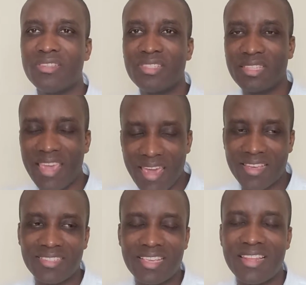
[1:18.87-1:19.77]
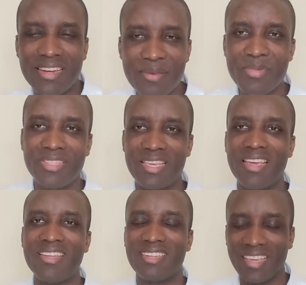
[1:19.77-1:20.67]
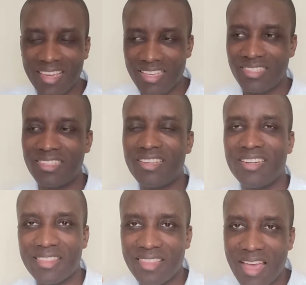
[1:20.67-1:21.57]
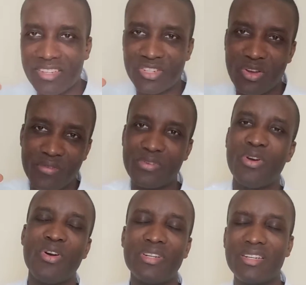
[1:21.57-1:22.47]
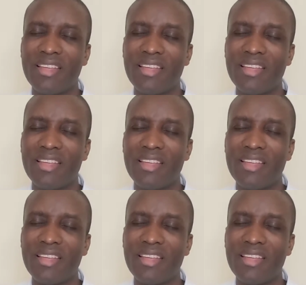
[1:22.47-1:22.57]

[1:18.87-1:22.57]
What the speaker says: scarce and limited is the touch of God,